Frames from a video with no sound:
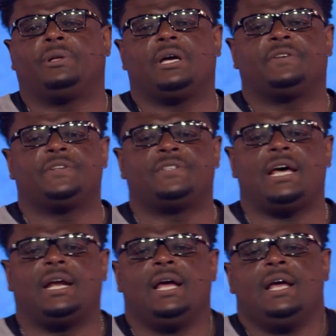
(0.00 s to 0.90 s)
place is
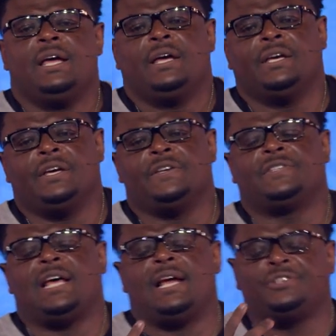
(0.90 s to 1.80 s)
that
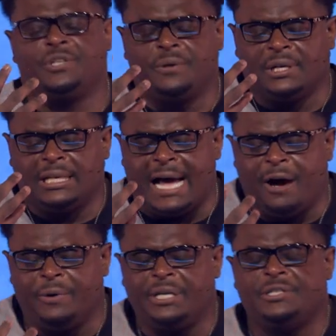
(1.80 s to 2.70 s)
as you're
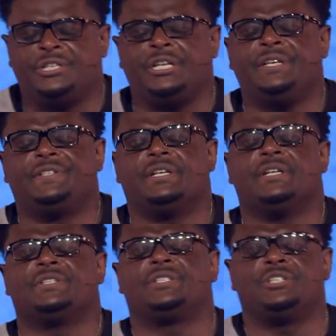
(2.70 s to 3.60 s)
allowing
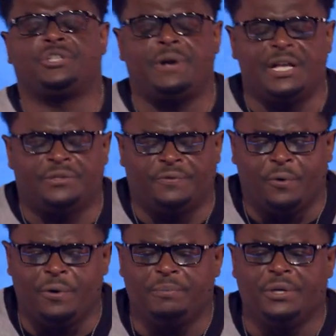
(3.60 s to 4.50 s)
Jesus to
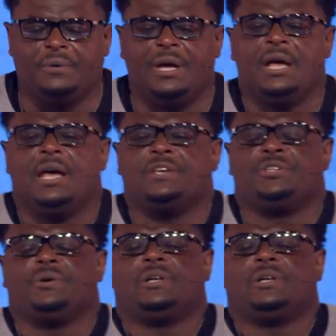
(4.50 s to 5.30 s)
transform you, as